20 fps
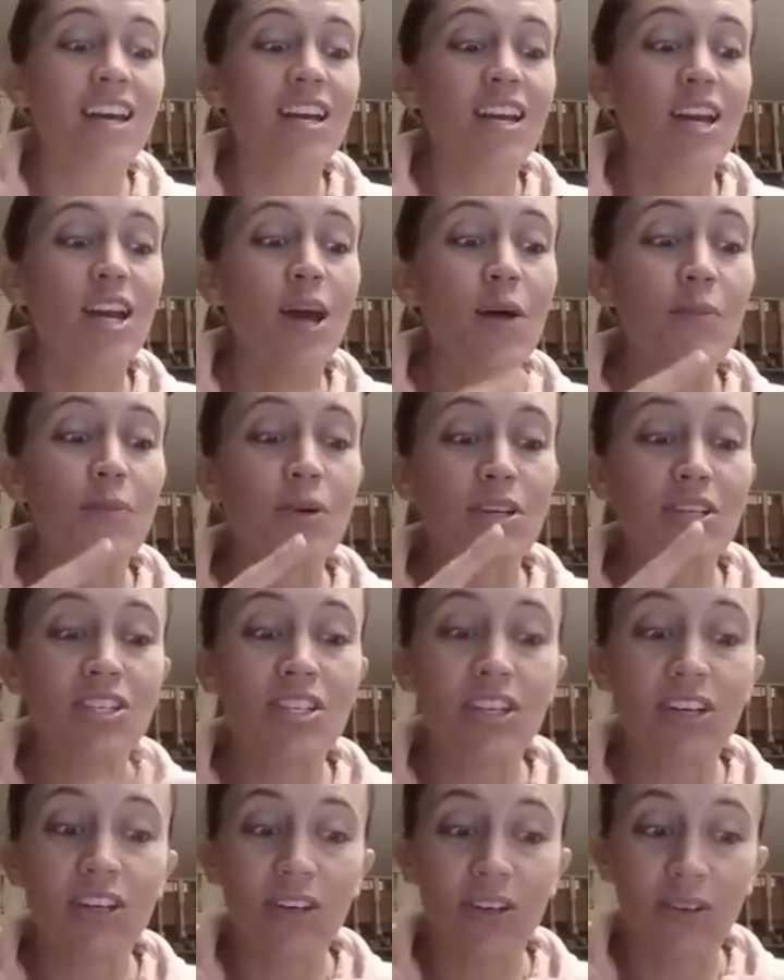Number
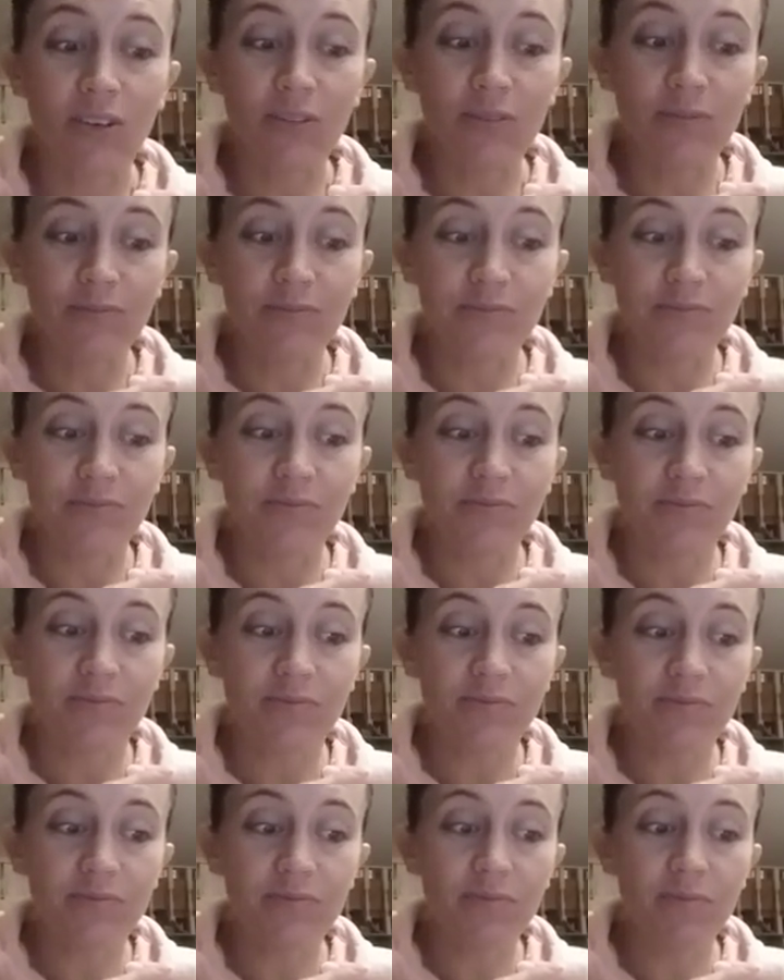two,
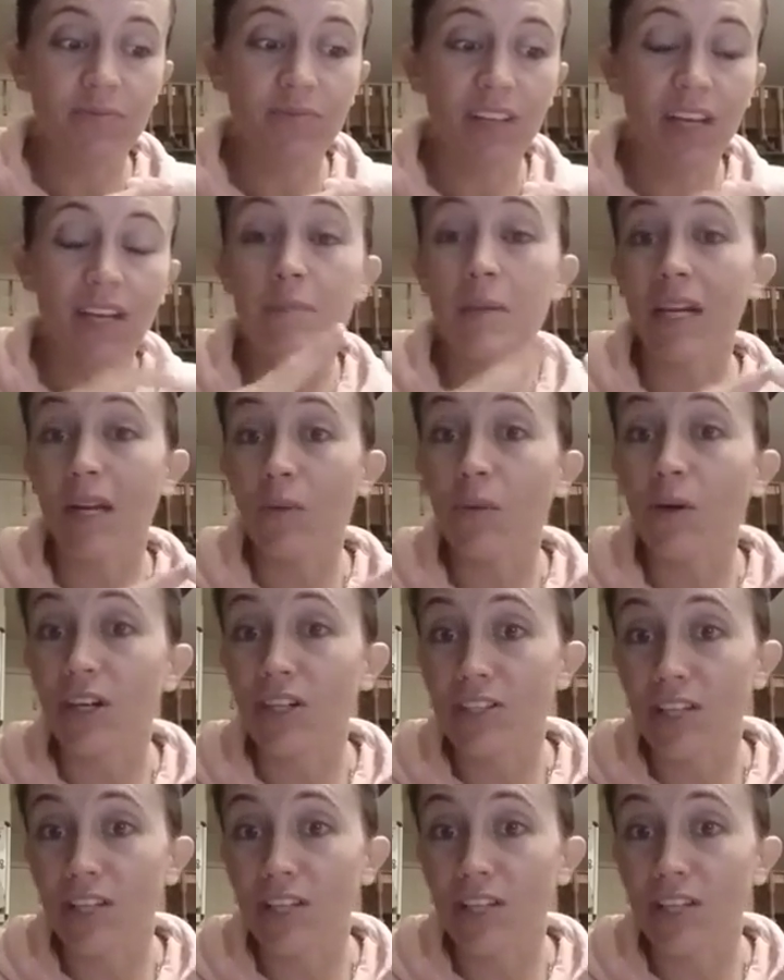I mean, it works.